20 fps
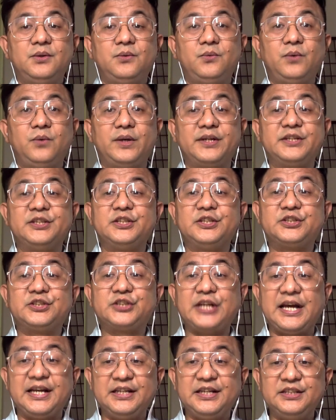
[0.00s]
What are the
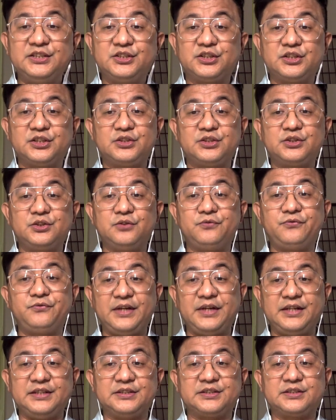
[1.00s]
challenges you
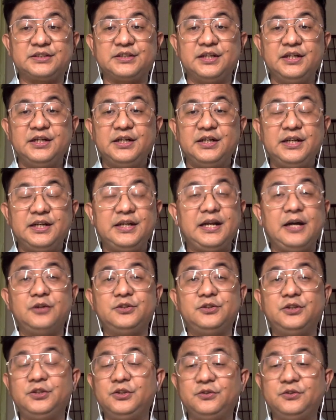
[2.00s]
faced, and how
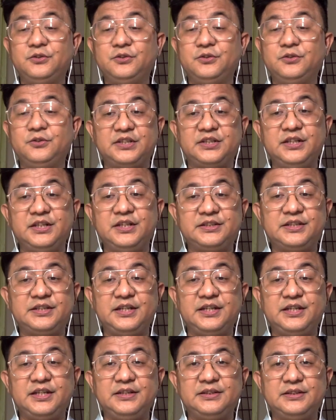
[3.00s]
did you
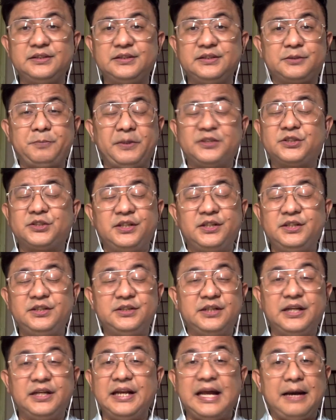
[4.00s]
facilitate, especially
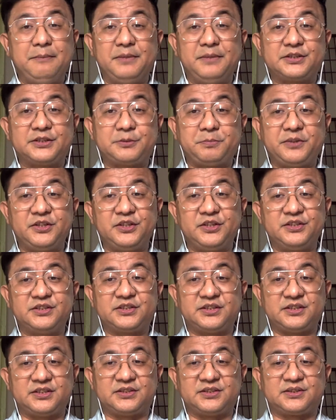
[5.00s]
the lab
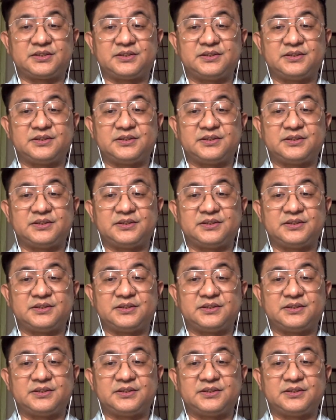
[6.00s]
experiences?